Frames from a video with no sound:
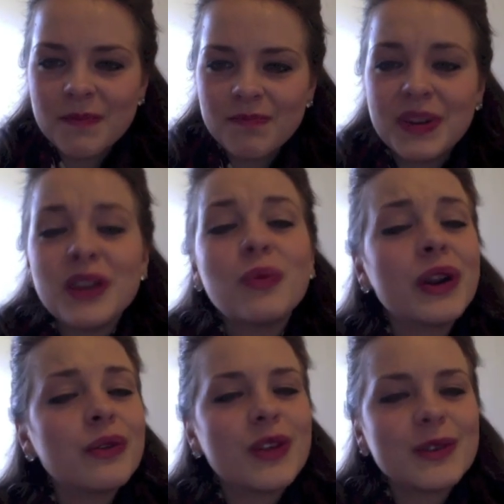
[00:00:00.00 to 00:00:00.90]
Be
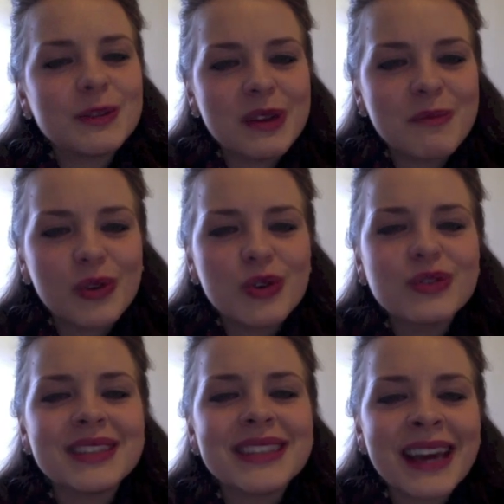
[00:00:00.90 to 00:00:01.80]
one of those people who
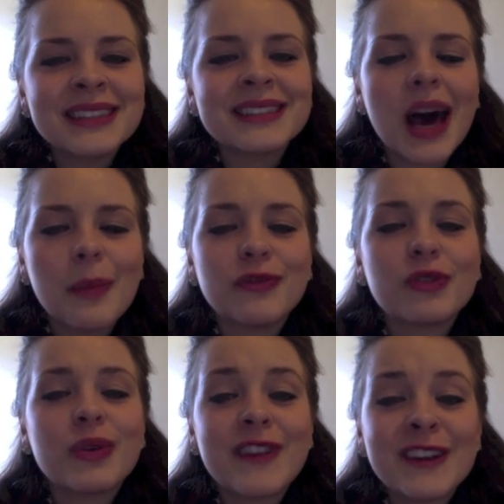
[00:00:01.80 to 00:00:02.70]
stands up for
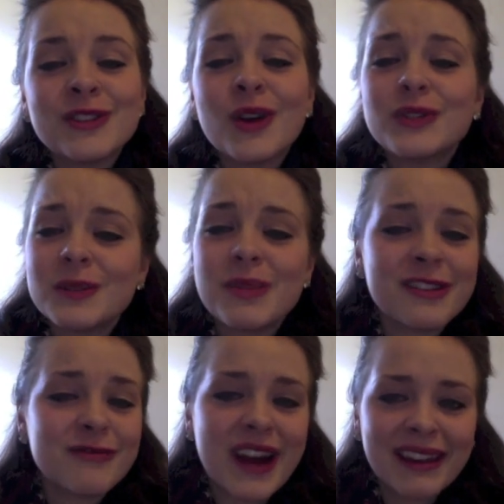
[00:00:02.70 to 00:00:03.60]
what they know to be
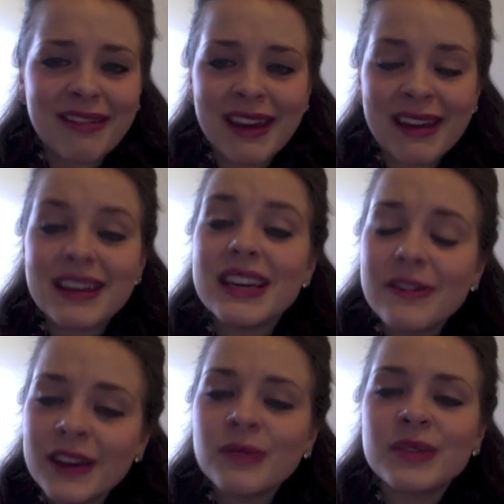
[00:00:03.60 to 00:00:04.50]
the right thing,
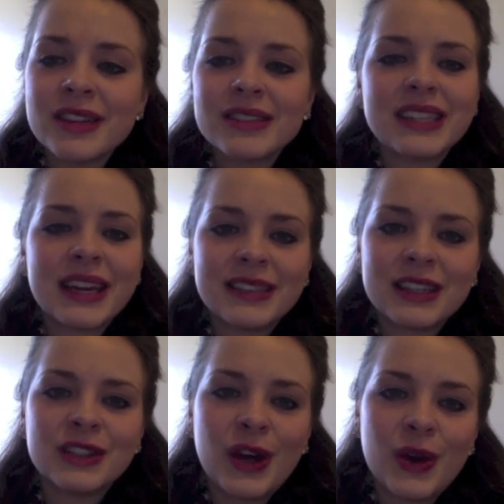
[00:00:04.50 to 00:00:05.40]
even when they're
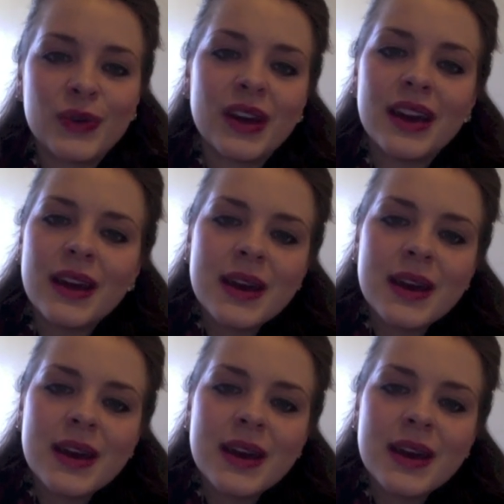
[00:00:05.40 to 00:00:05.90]
standing alone.